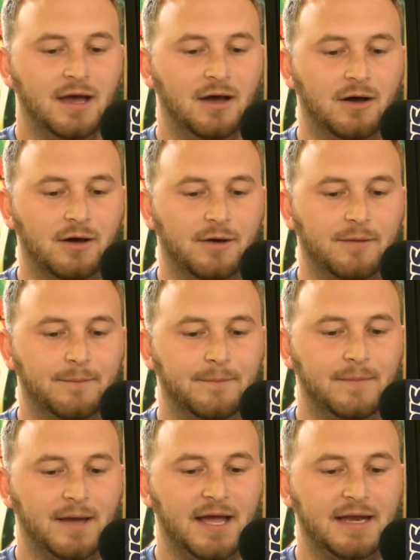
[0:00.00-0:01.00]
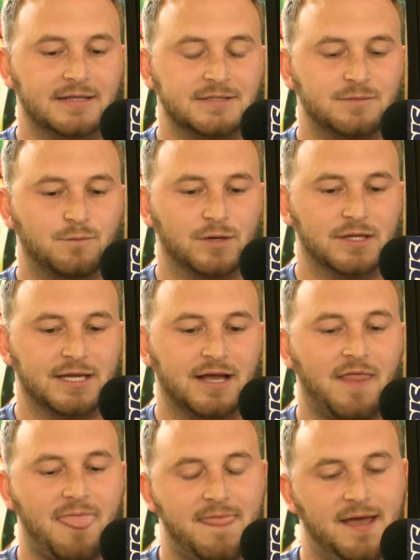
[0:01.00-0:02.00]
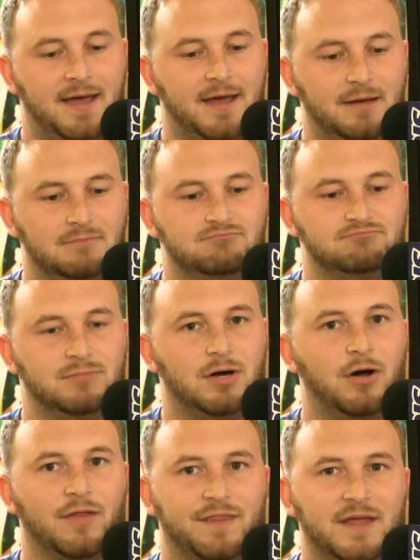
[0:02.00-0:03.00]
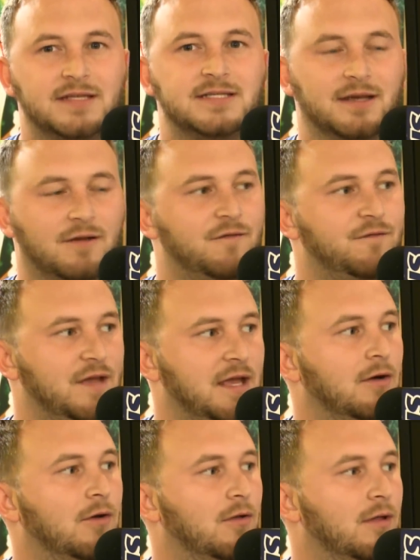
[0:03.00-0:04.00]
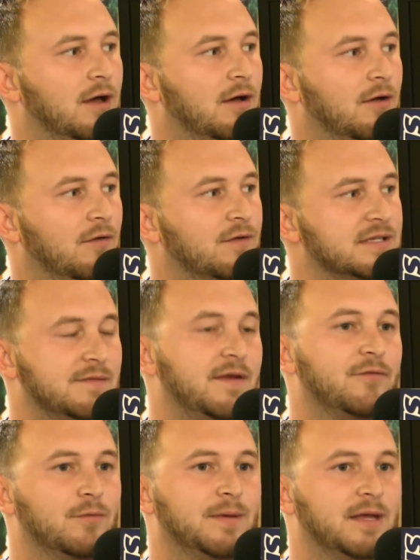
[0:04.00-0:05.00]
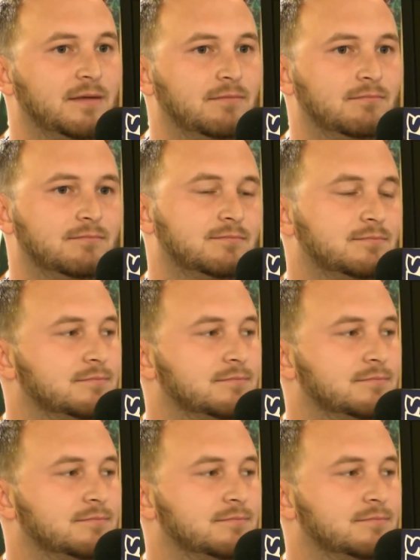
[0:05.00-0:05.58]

And it's really got that authentic feel of, because I've never been